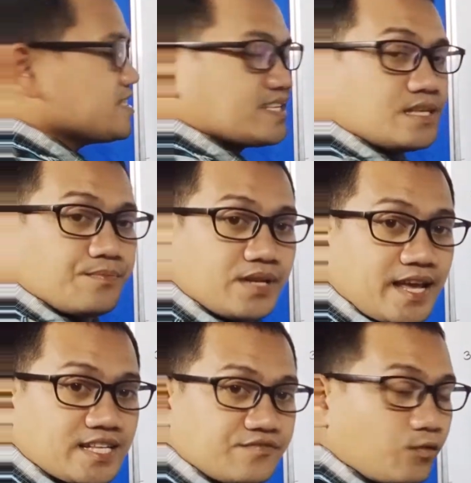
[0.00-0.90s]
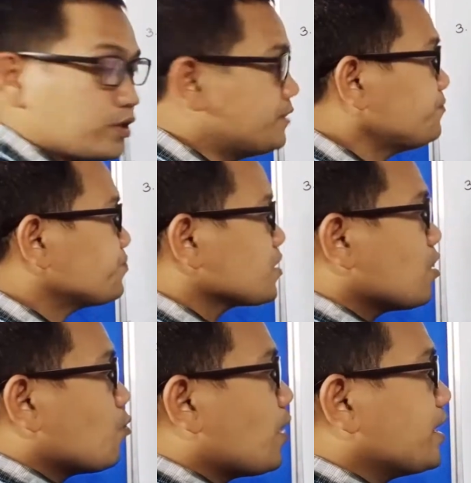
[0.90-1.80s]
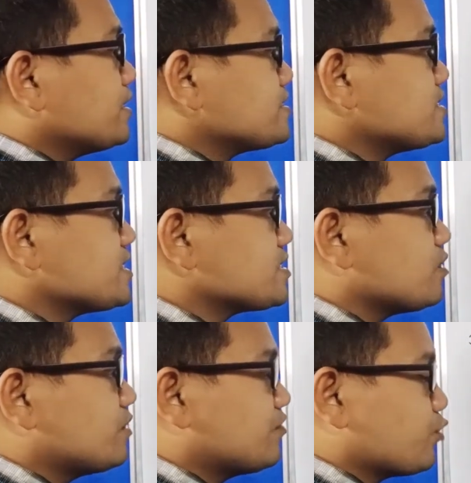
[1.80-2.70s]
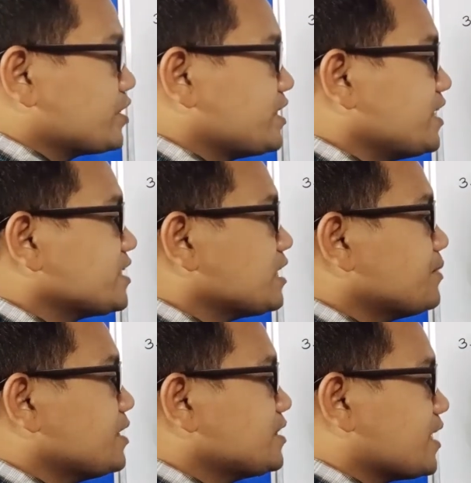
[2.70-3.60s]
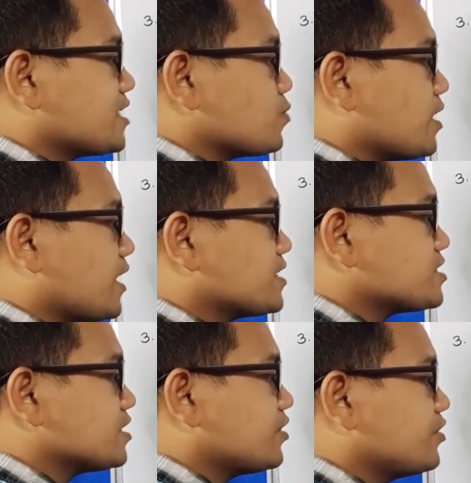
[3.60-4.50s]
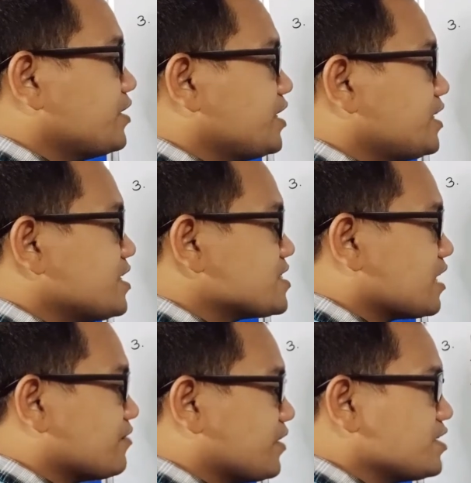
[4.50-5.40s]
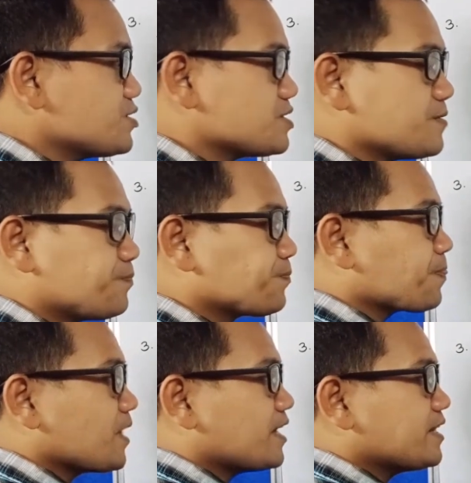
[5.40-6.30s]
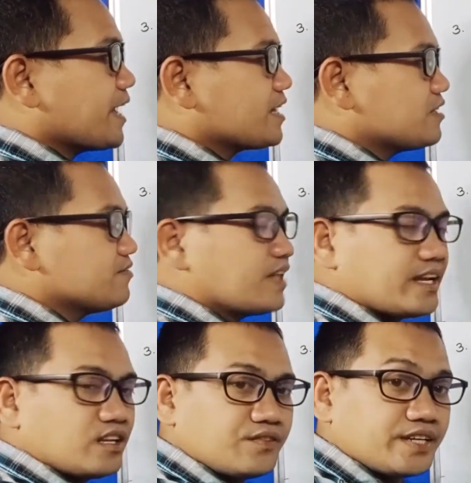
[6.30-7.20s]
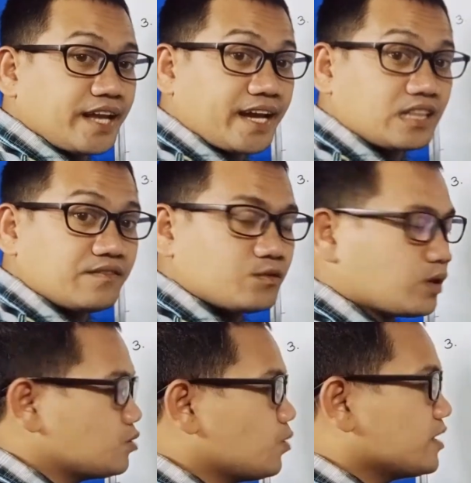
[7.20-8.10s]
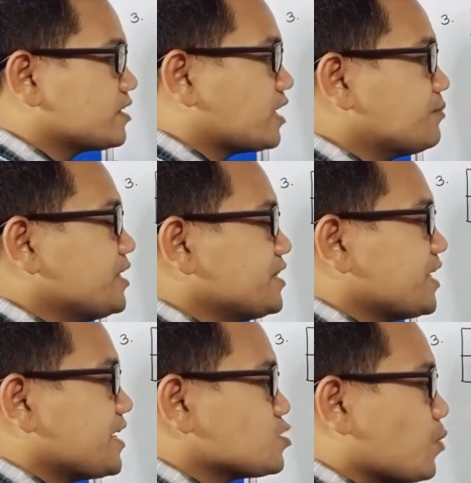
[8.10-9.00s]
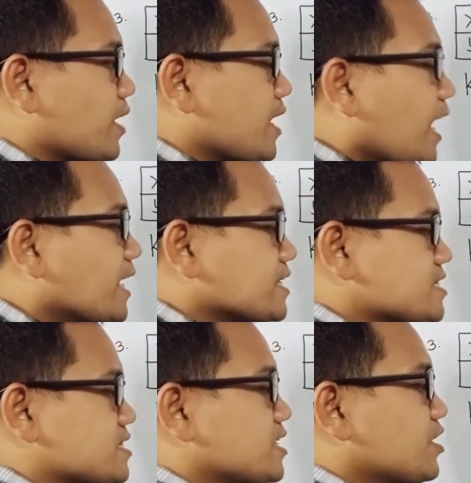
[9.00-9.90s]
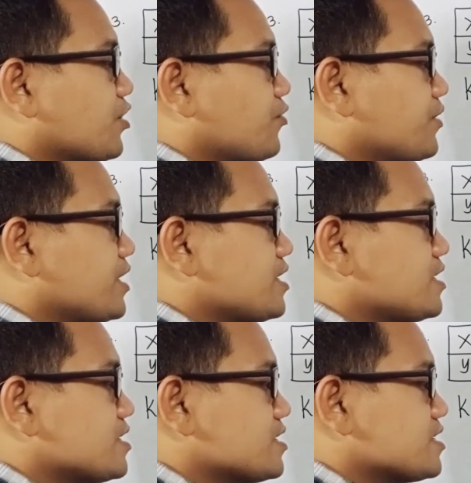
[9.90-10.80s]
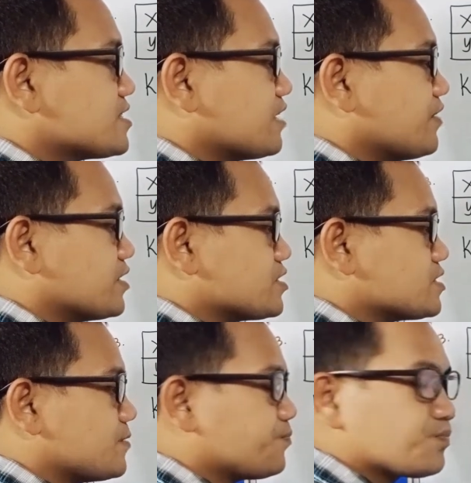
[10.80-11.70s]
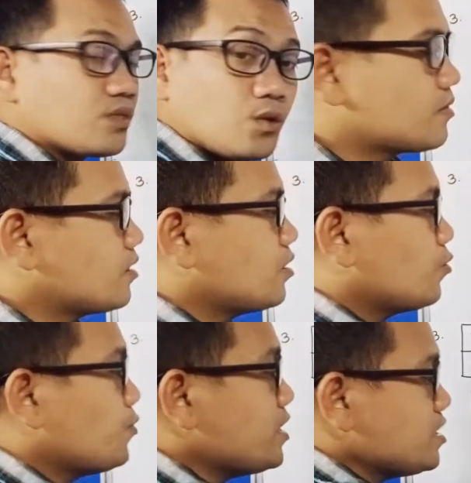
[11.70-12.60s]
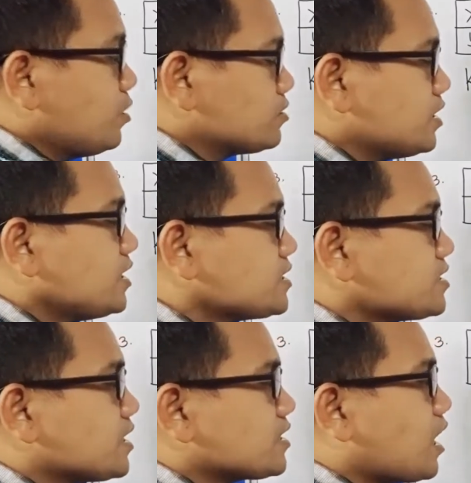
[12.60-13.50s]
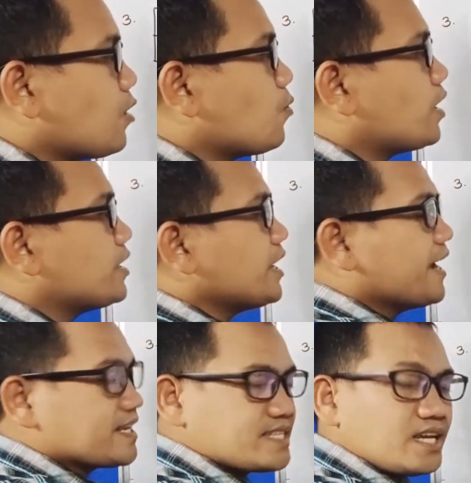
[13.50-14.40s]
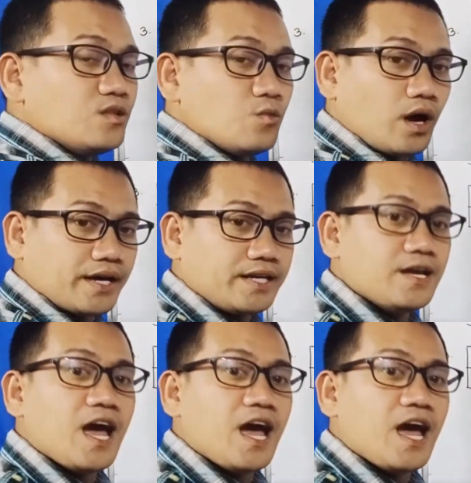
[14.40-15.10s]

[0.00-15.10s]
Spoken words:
is the simplest form, while 6 over 14 can be written as well as 3/7, and negative 9 over negative 21 can be written as well as 3/7. We notice that our x and y